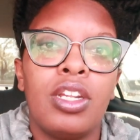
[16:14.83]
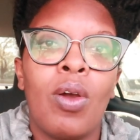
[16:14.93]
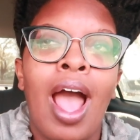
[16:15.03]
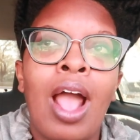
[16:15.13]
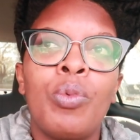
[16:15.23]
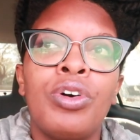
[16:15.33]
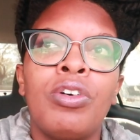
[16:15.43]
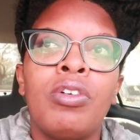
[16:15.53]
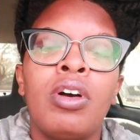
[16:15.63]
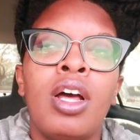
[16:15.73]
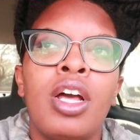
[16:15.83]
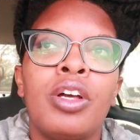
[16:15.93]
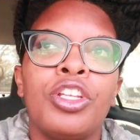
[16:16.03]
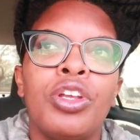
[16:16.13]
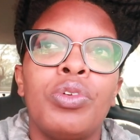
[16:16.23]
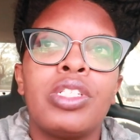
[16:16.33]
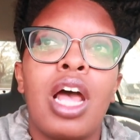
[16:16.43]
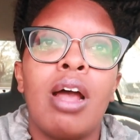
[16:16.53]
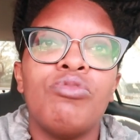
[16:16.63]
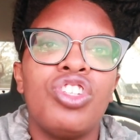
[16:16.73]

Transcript: You know, I will use um,